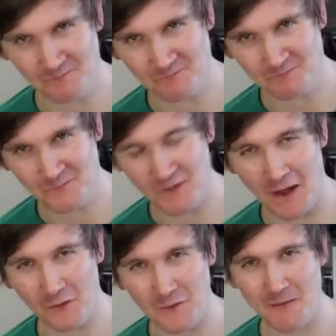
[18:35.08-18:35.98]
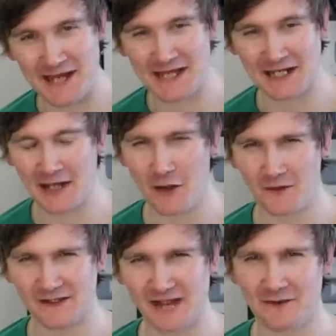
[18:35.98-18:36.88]
without them making that, you know, the
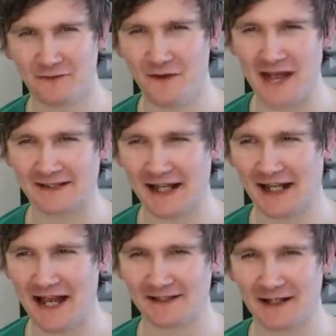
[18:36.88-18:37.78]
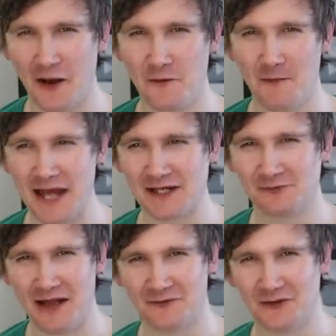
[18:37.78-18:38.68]
same face that Leslie Knope makes
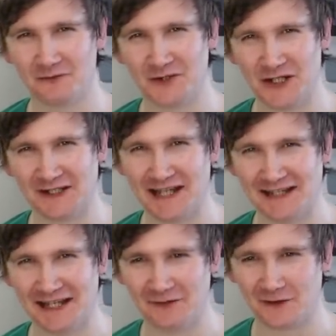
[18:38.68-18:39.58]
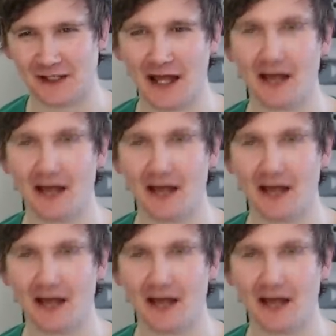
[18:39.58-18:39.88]
whenever she sees it. Of just like,